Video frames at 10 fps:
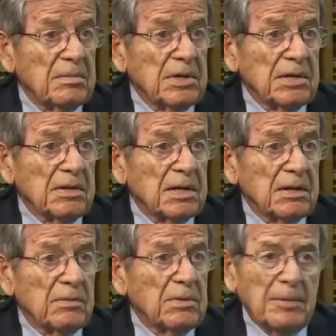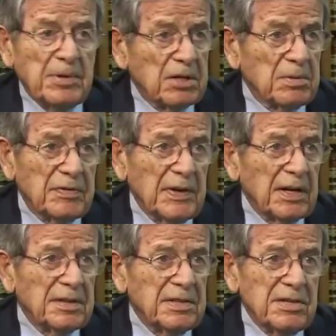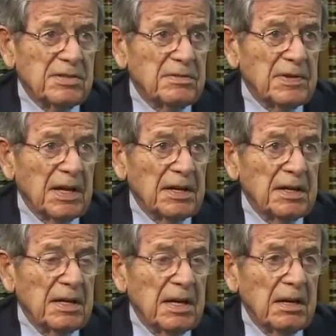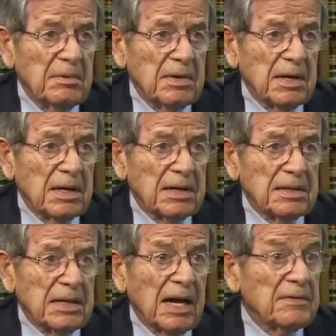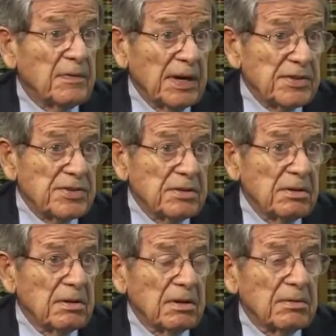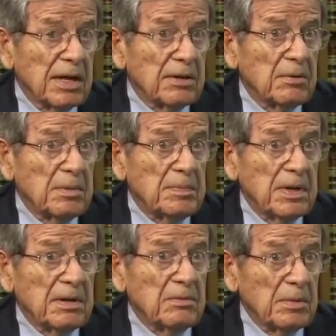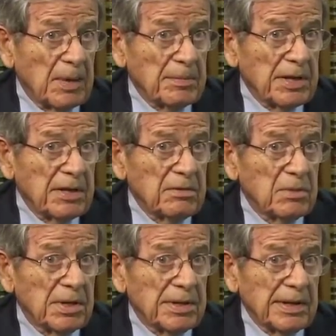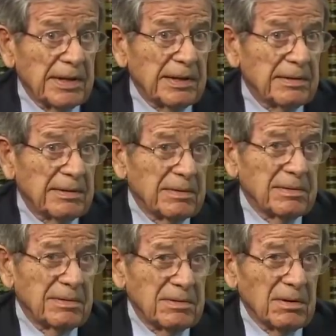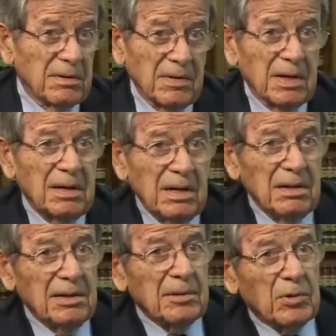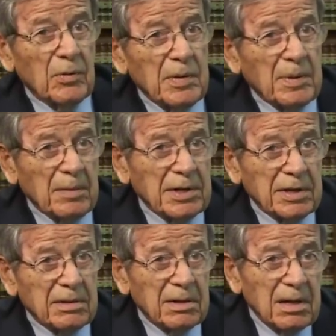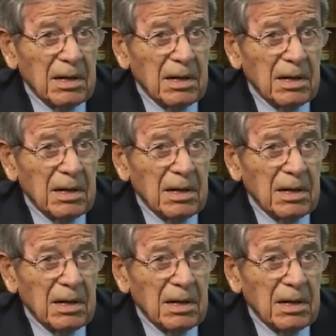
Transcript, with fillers: but a reputable fella, decent fella. Uh, Don Franson, a rather re Republican with sort of a liberal Republican,